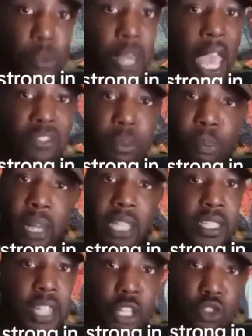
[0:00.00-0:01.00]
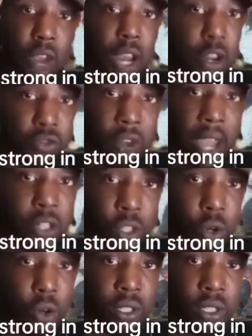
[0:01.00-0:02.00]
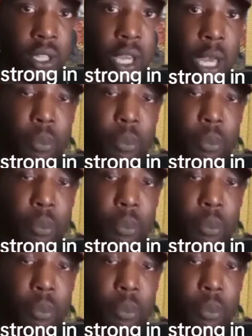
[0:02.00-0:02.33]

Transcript: We have a blessing that's right around the corner,